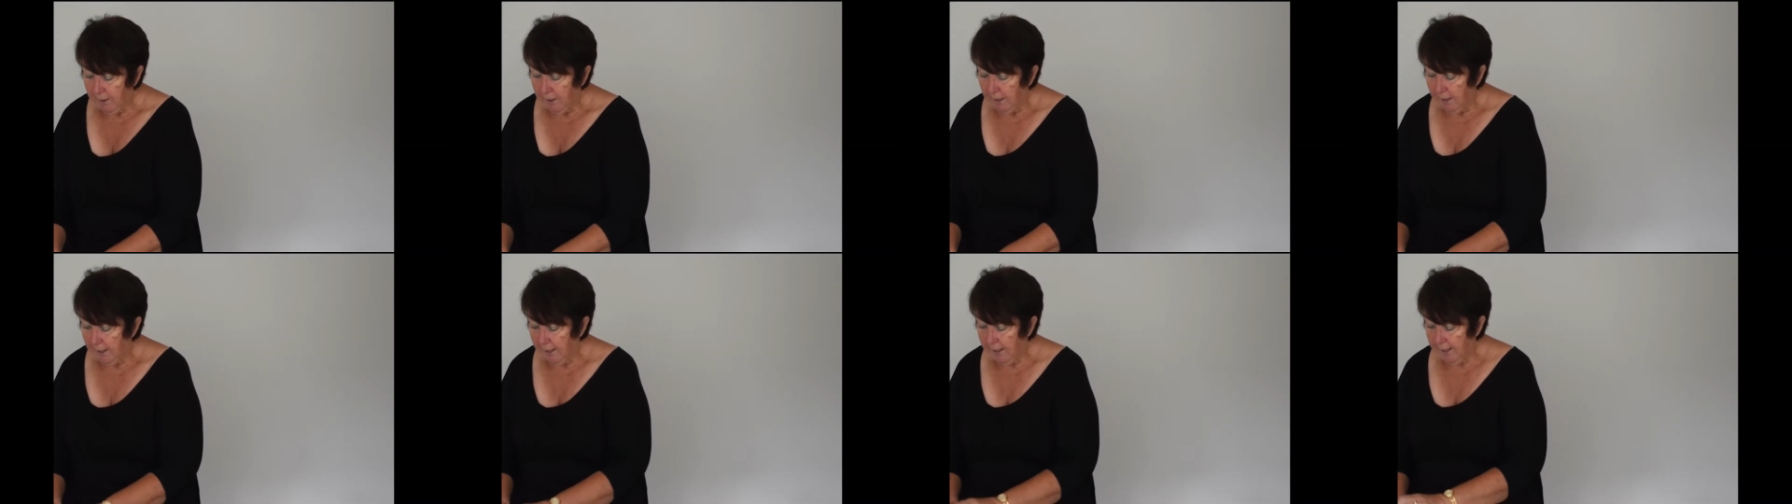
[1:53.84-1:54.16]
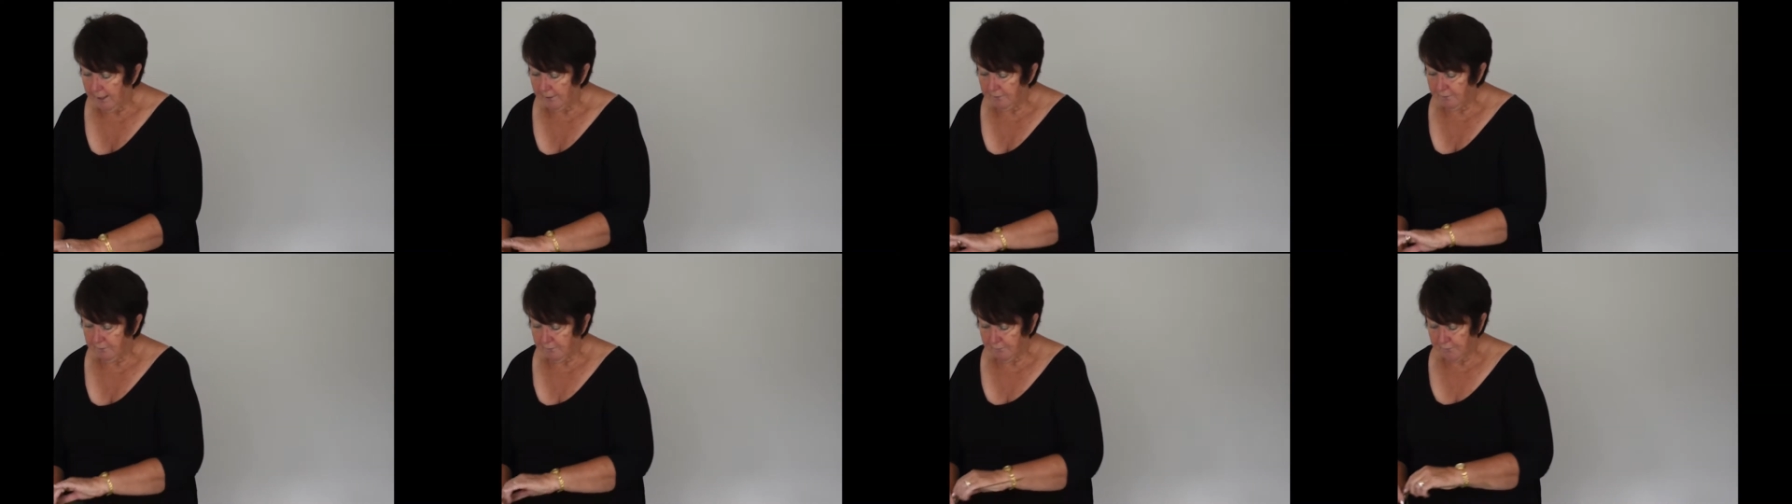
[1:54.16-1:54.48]

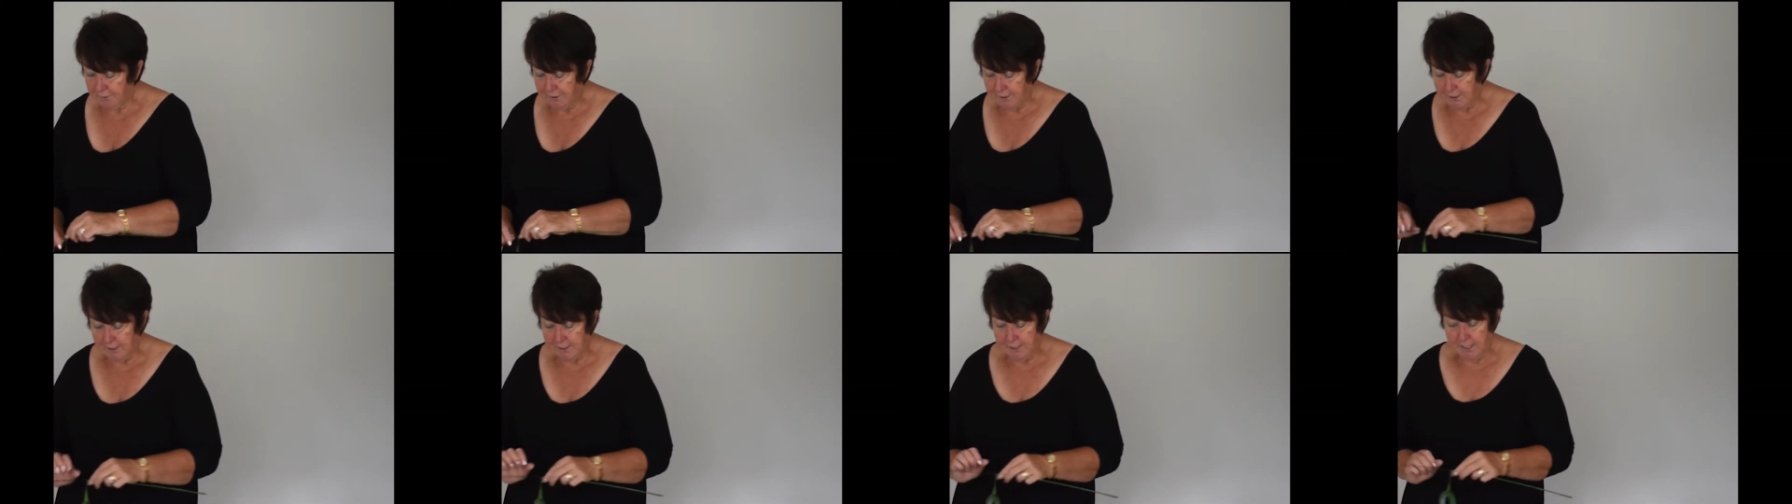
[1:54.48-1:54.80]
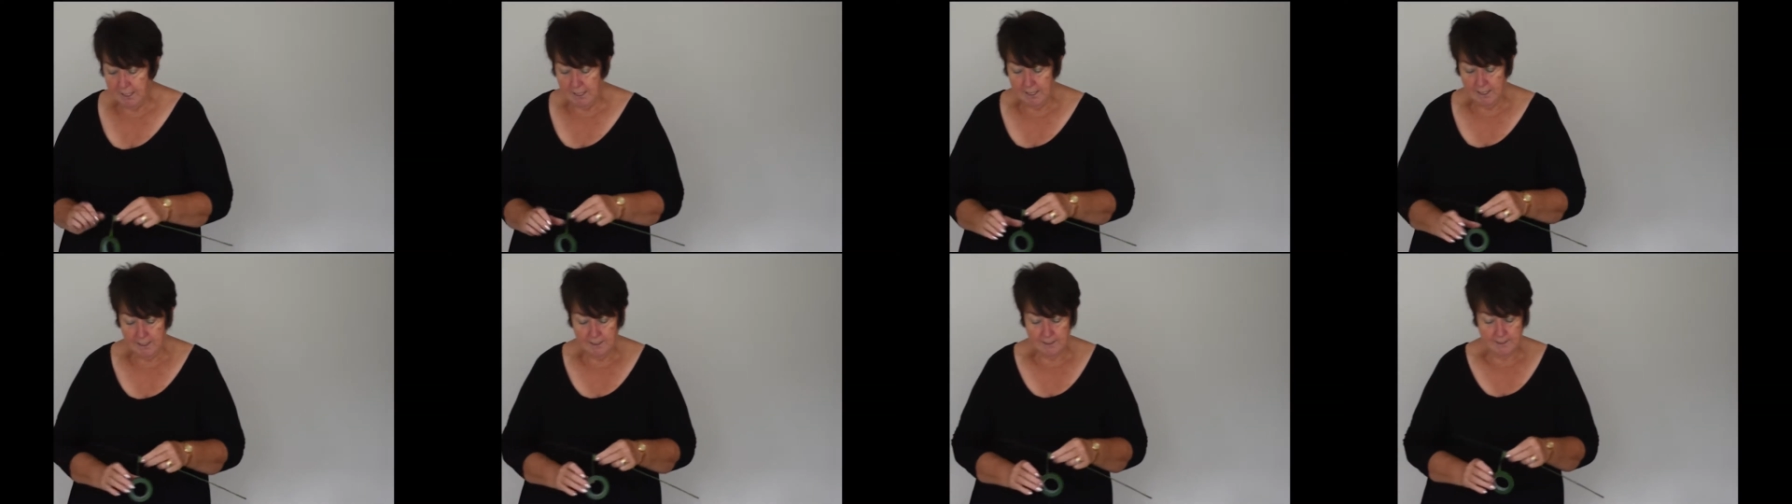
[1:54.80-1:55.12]
and for
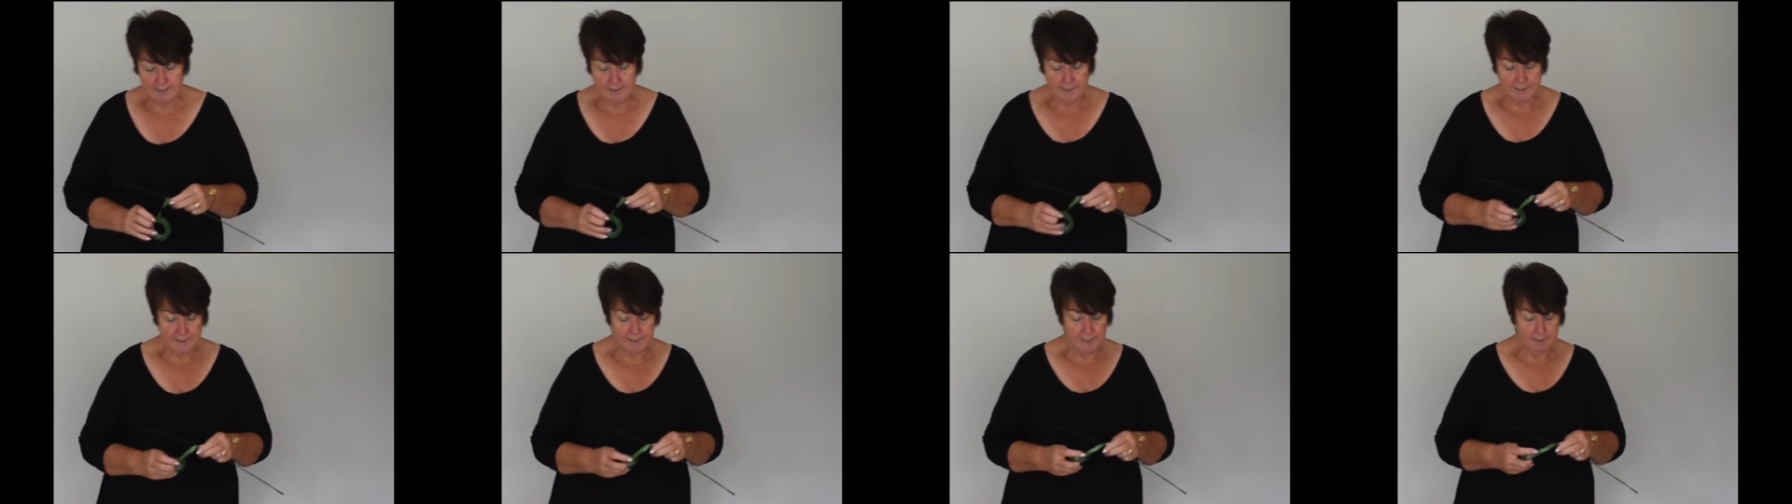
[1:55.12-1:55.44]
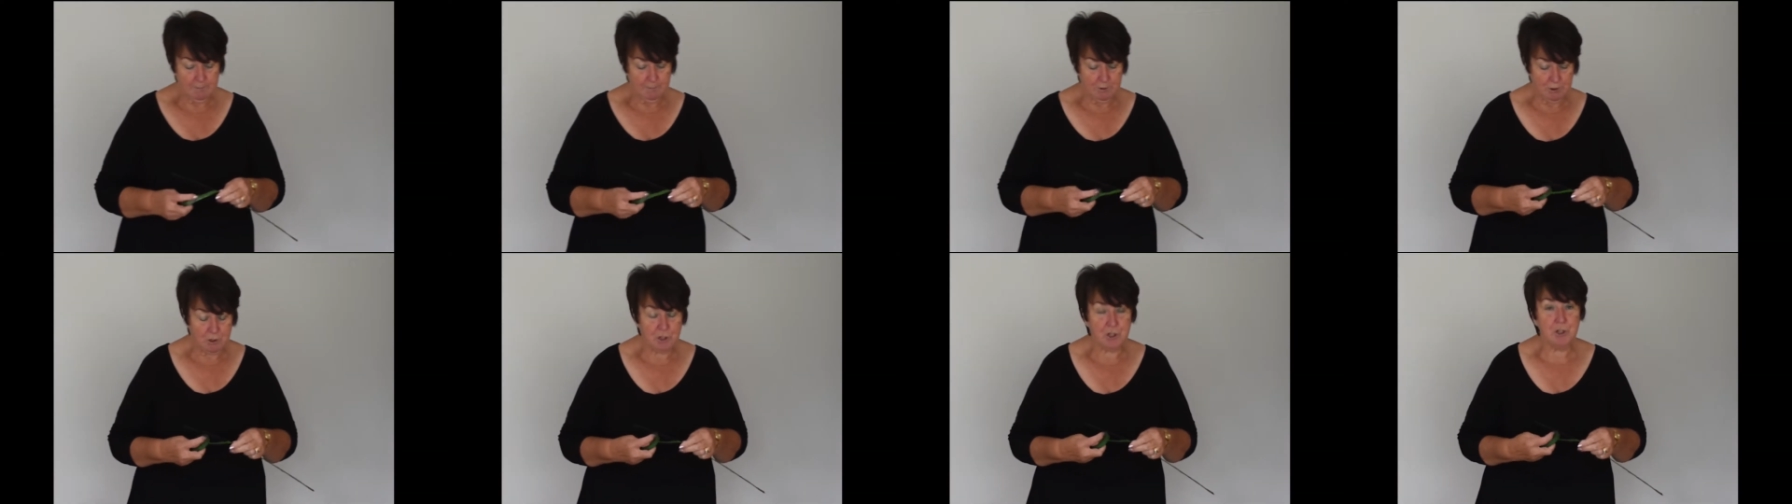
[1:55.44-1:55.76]
today's
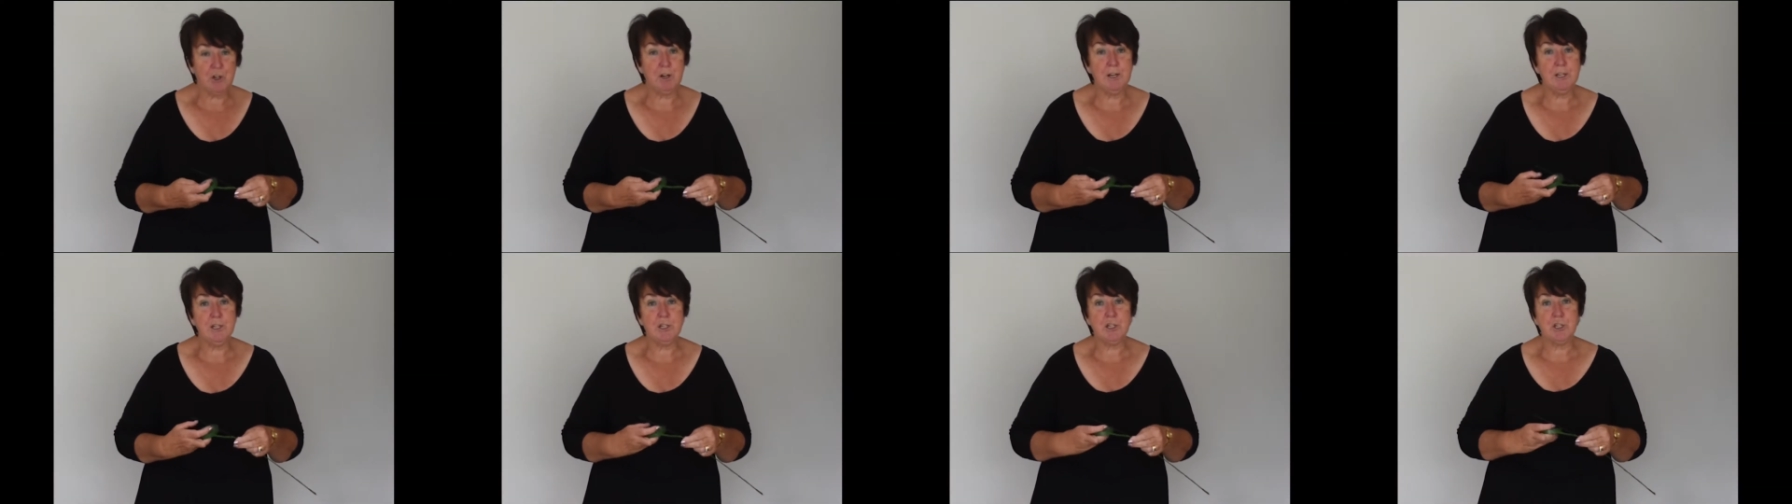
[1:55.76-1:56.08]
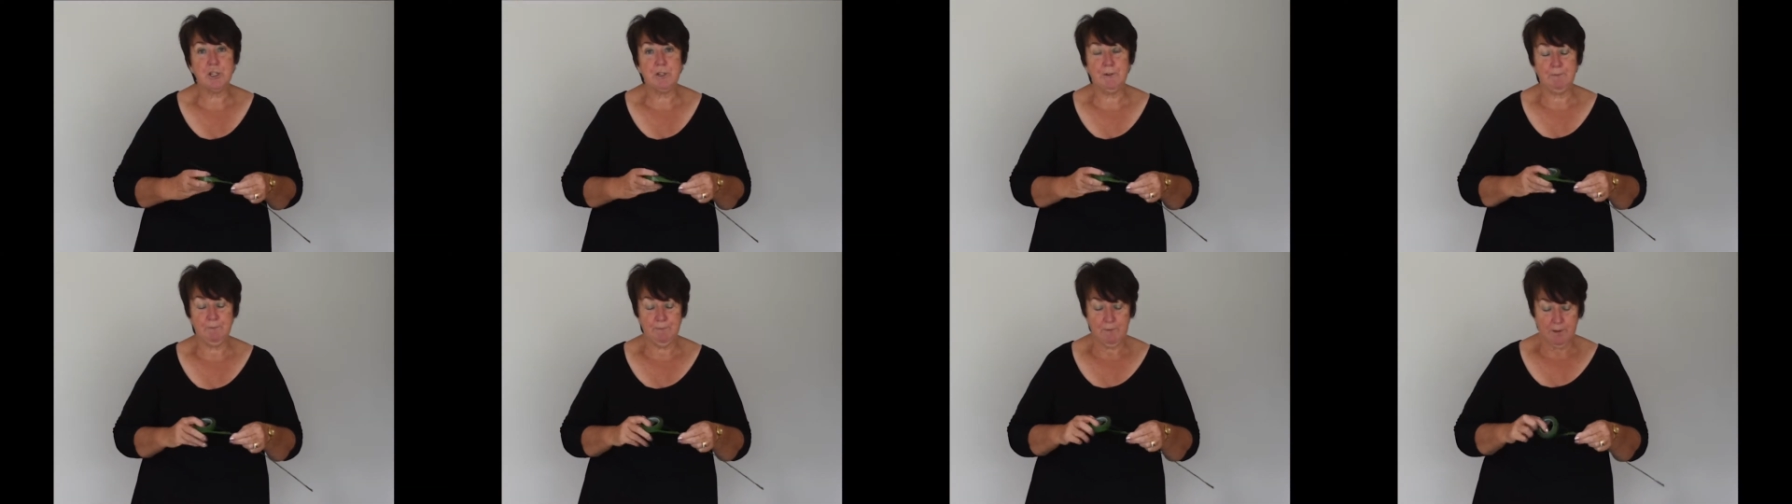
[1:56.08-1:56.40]

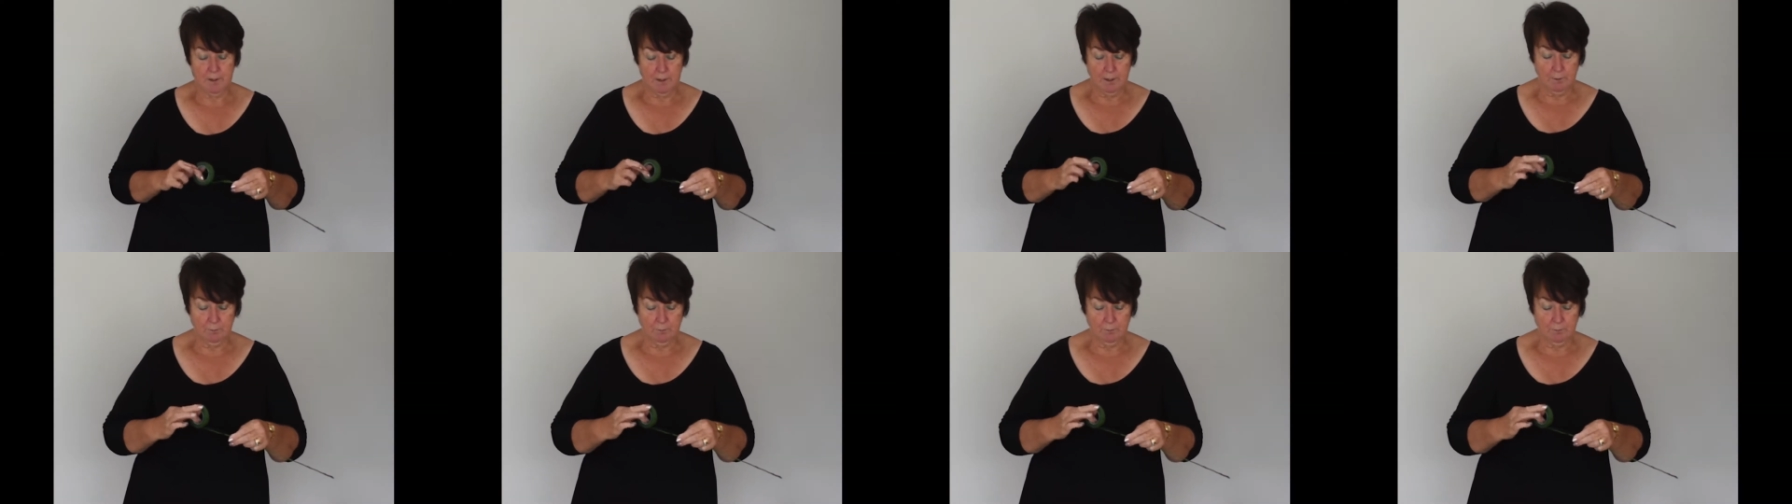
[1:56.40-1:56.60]
demonstration